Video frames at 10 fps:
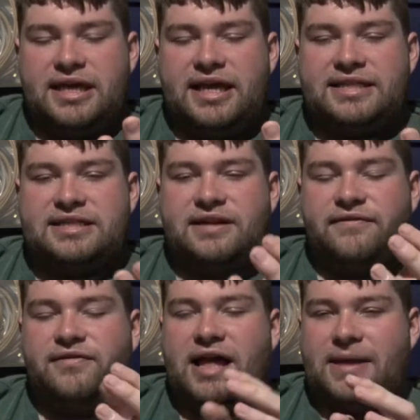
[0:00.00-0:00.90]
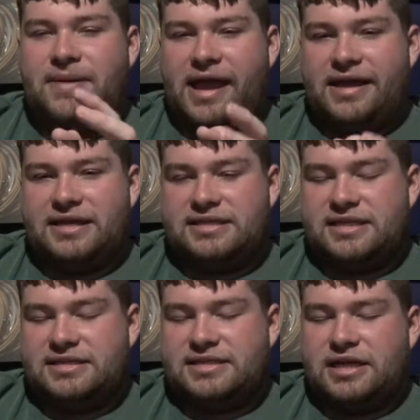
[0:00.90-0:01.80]
it's going to fly back into
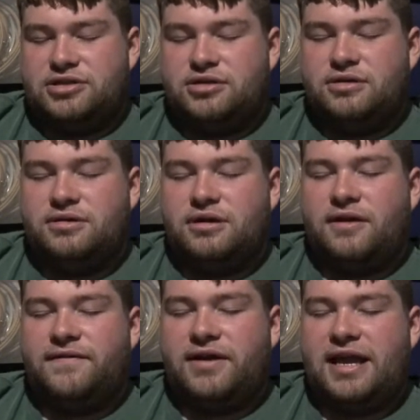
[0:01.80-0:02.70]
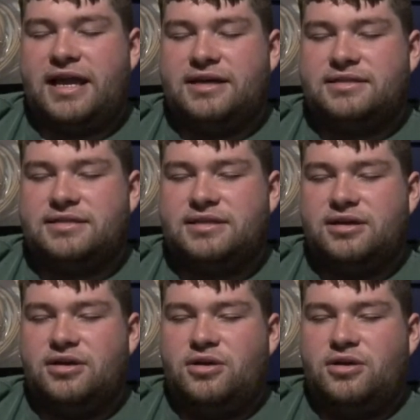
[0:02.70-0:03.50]
the center of your hands